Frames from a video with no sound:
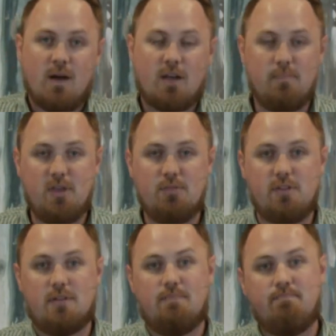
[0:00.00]

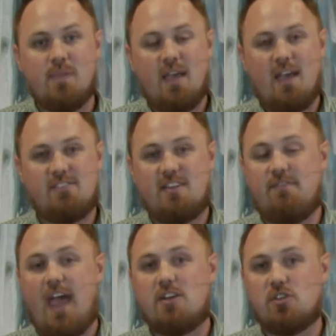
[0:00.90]
Communion is an
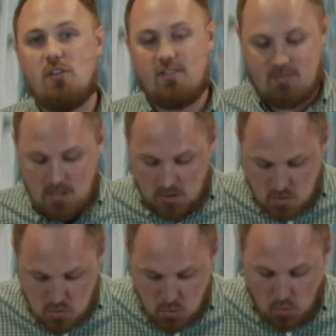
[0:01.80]

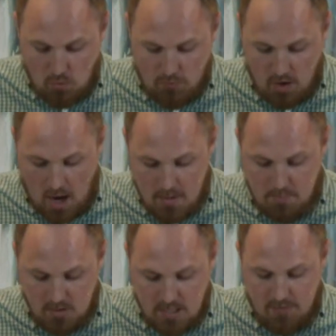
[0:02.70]
evangelistic tool for
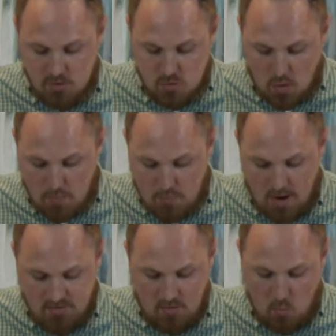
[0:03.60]
unbelievers who are
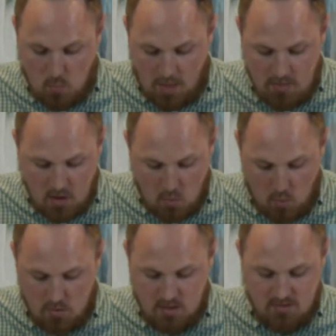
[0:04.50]
present when the
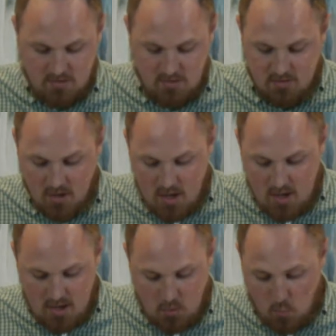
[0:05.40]
ordinances
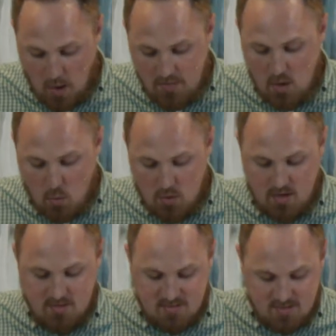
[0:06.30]
or when the
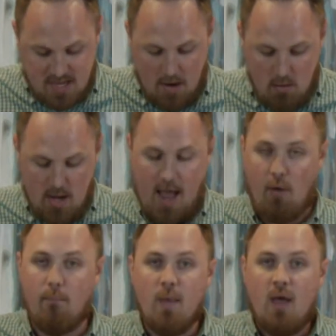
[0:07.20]
ordinance is carried
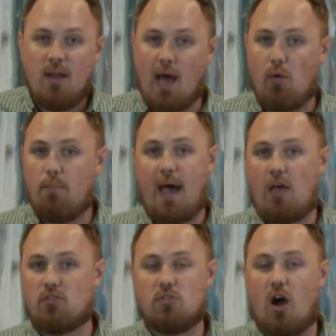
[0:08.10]
out. Now,
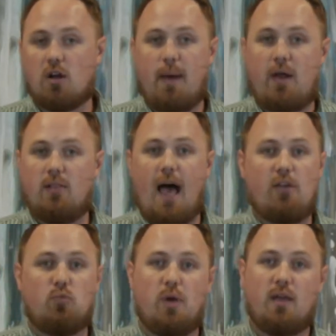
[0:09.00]
Pastor talked about it
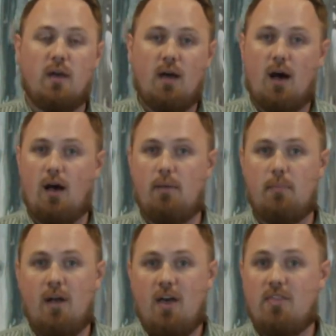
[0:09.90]
last week.
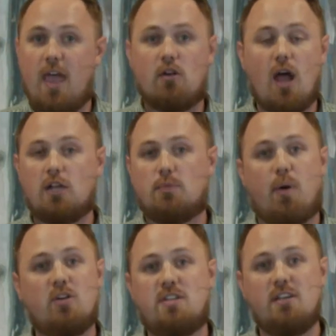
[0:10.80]
They are not to
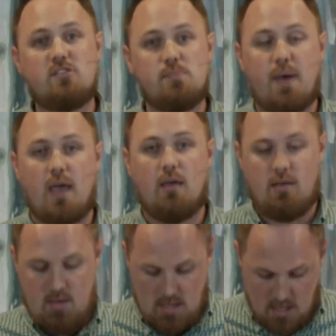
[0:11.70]
participate
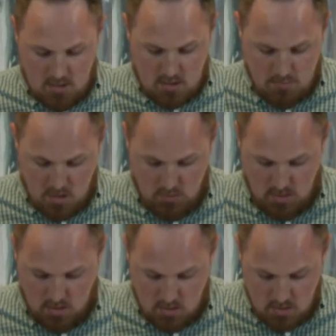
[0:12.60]
in
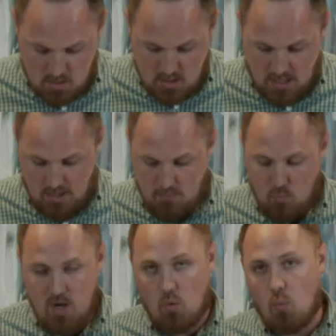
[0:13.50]
communion.
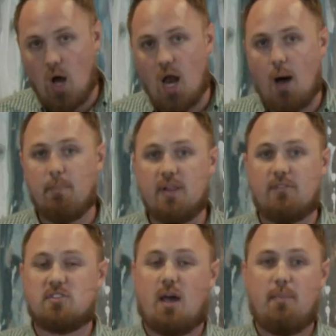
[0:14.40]
We don't want
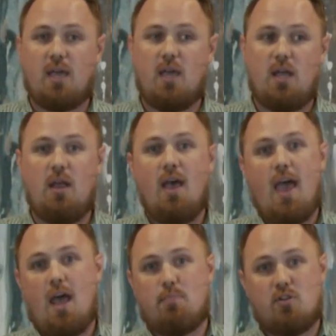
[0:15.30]
unbelievers coming in
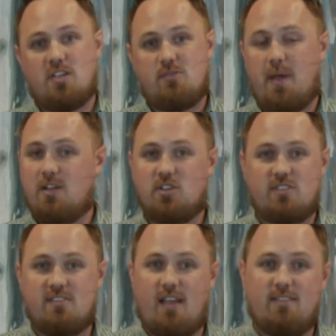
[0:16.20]
and participating. Just
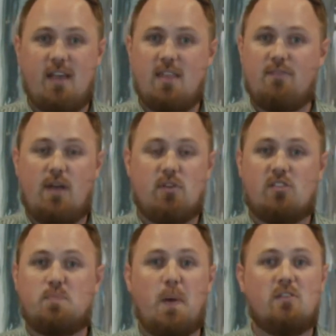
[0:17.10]
as I said, they've never
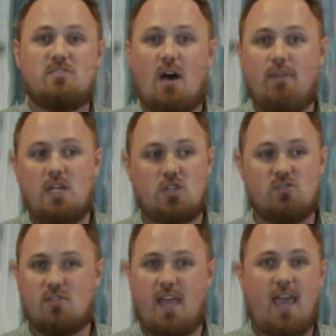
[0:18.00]
experienced salvation,
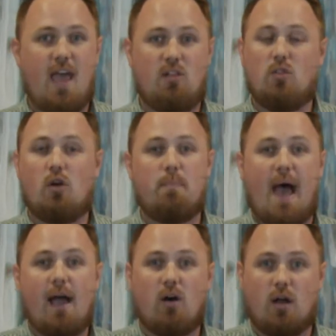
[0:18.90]
so they can't look
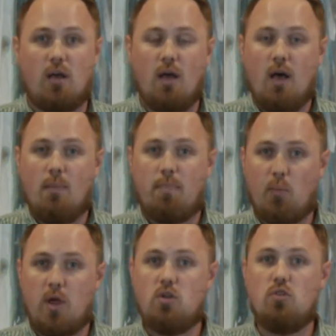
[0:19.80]
back on it. But
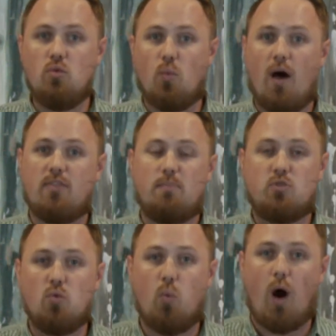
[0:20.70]
we do want them
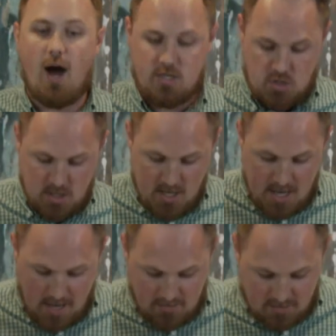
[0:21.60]
to watch
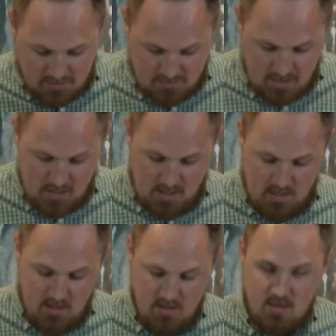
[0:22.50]
and
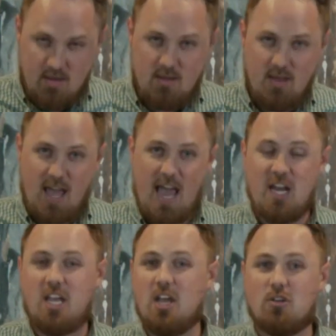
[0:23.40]
see and
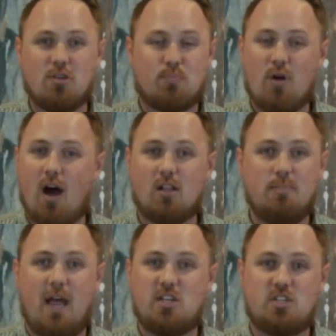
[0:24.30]
hear the
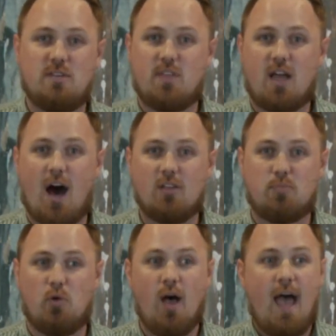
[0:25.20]
proclamation of the
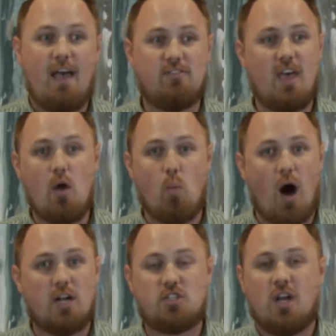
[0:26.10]
gospel as they watch